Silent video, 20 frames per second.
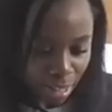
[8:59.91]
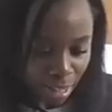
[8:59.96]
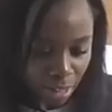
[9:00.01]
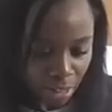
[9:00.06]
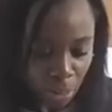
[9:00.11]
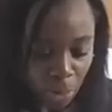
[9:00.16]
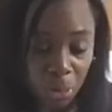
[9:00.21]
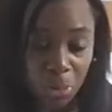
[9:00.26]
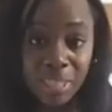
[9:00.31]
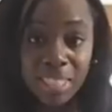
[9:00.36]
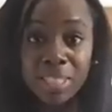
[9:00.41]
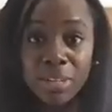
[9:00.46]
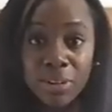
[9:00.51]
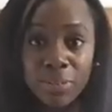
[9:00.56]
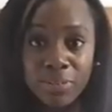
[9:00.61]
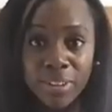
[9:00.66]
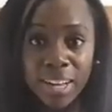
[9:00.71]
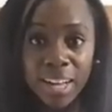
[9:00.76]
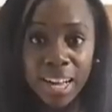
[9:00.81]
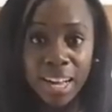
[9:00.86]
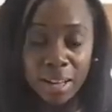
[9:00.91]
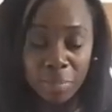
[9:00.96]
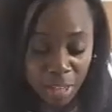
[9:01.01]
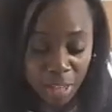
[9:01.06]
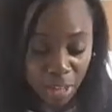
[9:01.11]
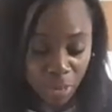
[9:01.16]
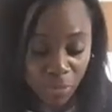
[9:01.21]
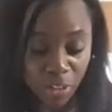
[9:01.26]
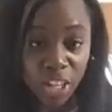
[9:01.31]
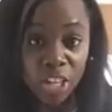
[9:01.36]
Gold or silver? I'm
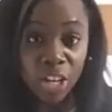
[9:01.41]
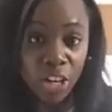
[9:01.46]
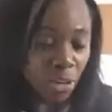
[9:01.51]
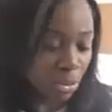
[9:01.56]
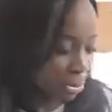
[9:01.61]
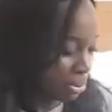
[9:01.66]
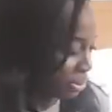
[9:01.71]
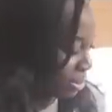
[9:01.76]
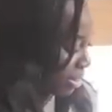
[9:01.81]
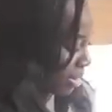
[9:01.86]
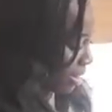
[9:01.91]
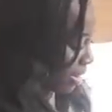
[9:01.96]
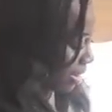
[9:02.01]
going to go for gold.